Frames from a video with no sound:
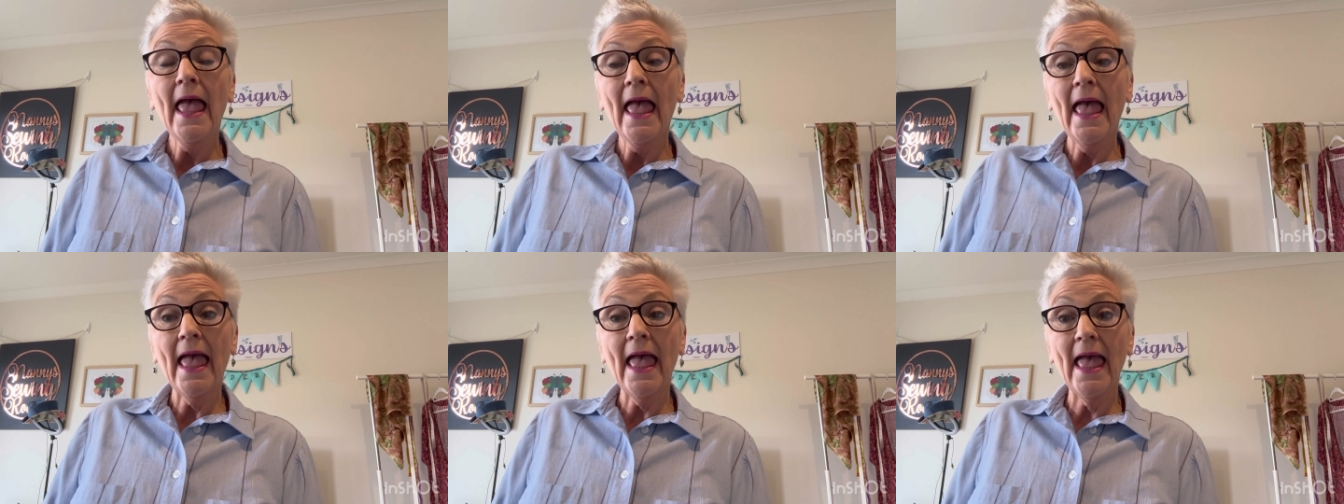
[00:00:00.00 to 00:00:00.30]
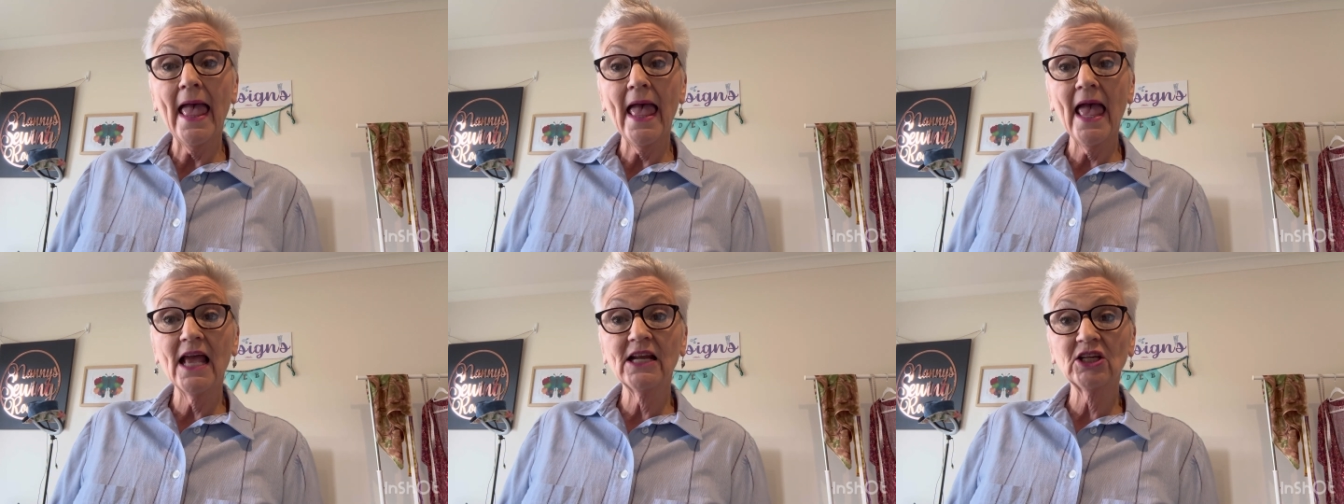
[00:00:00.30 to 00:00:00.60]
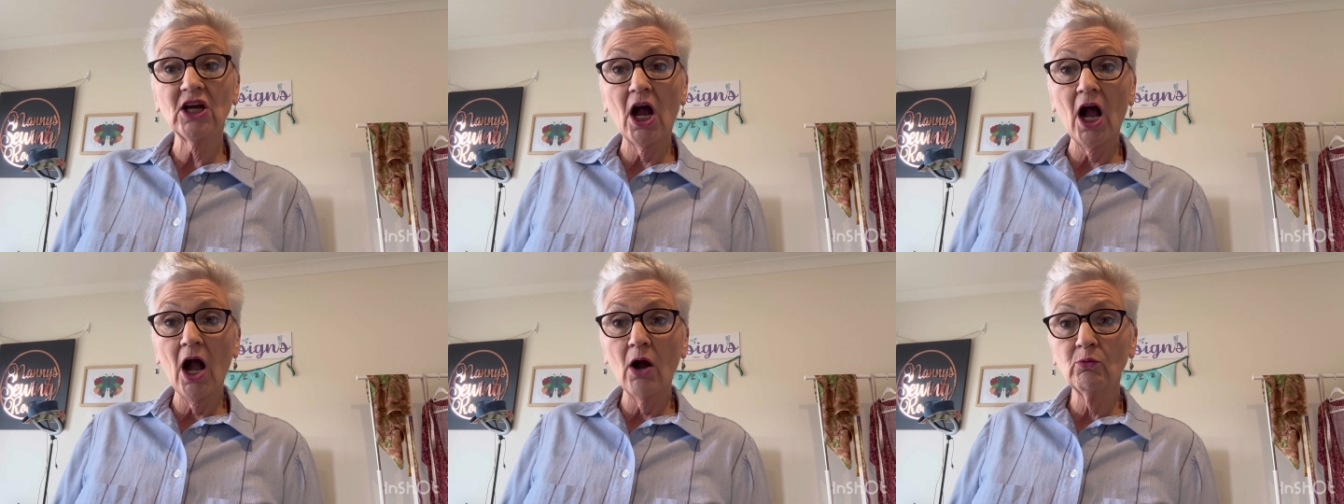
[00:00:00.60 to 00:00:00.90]
And
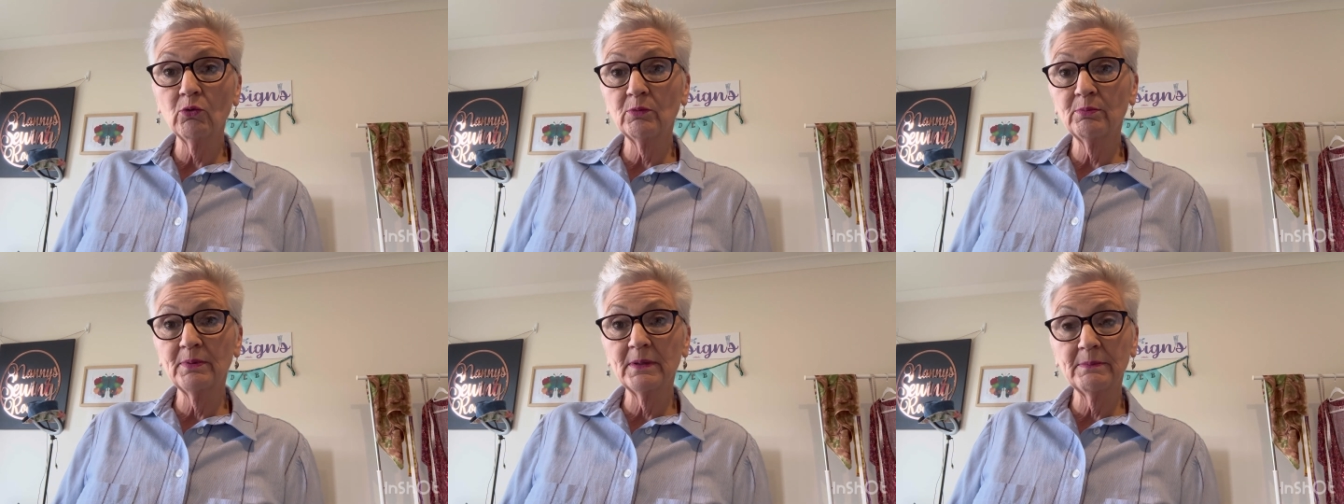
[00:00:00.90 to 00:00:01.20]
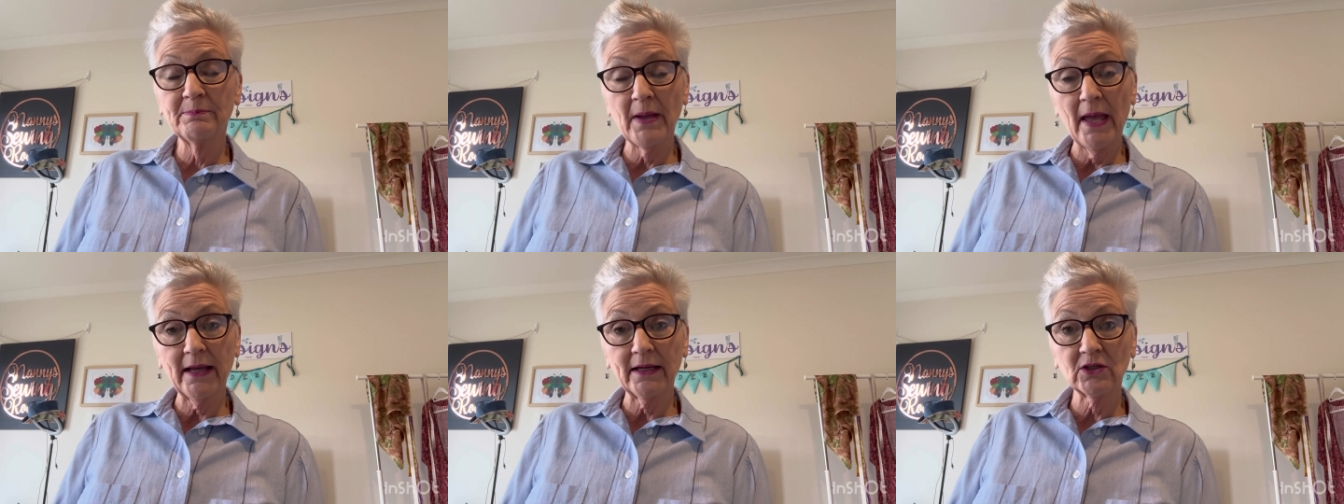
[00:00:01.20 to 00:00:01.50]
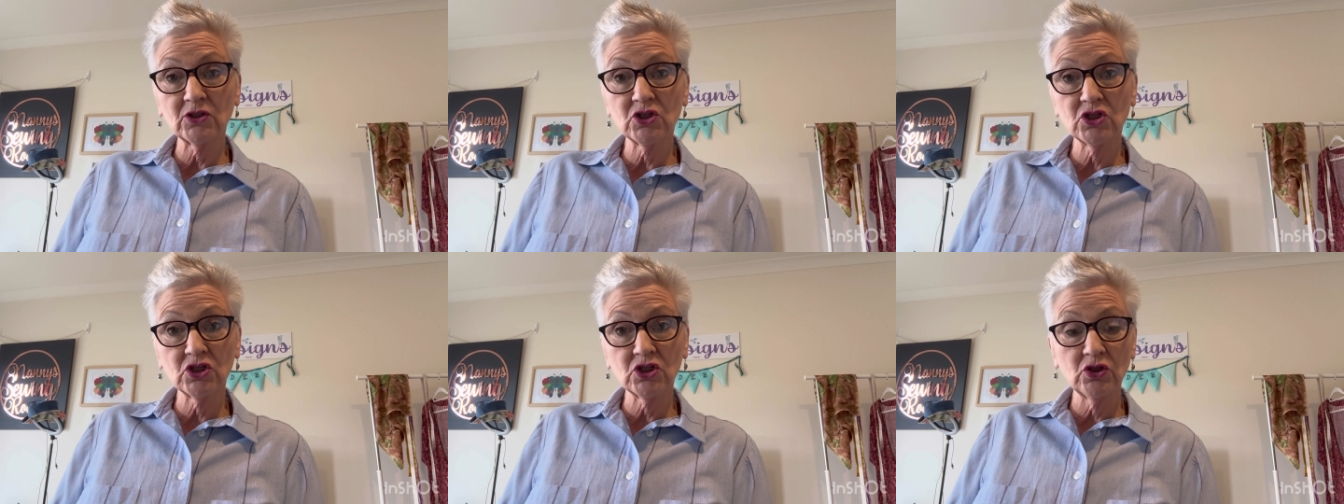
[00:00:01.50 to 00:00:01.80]
I will be back
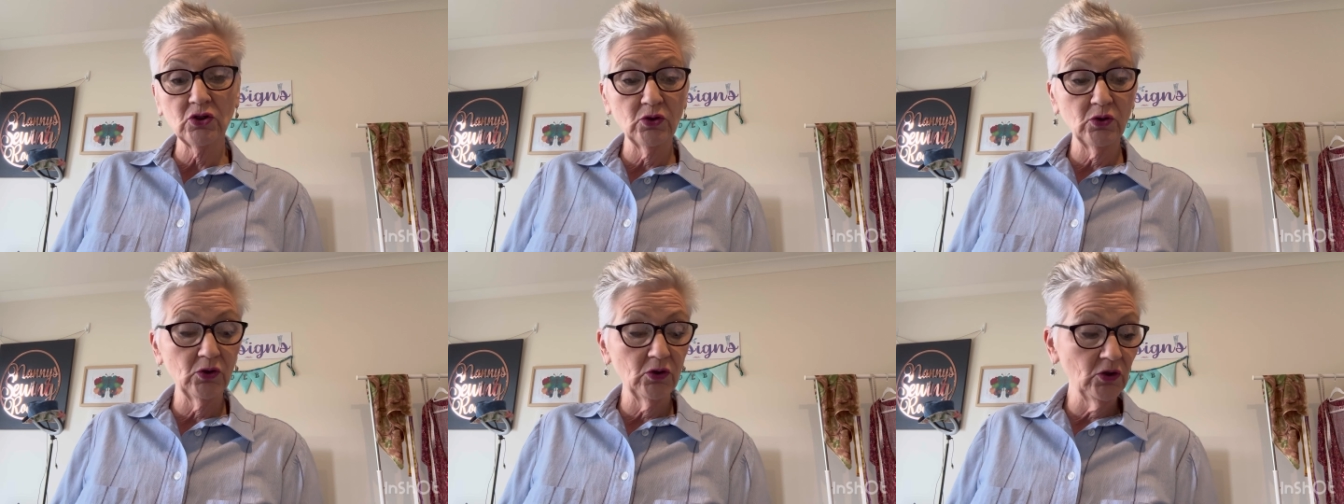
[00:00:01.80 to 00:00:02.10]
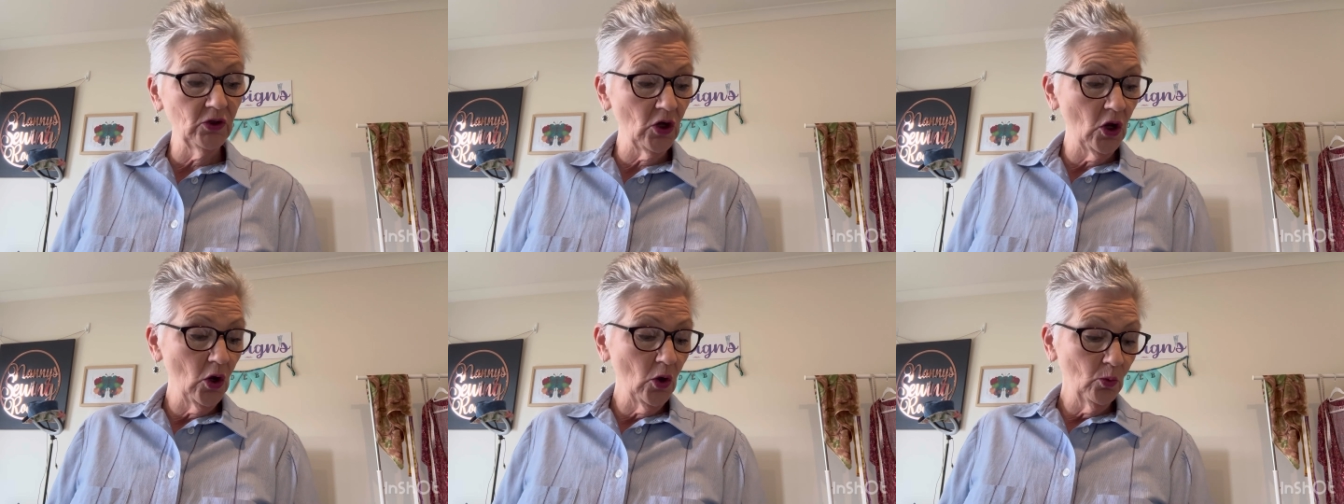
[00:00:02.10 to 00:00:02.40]
soon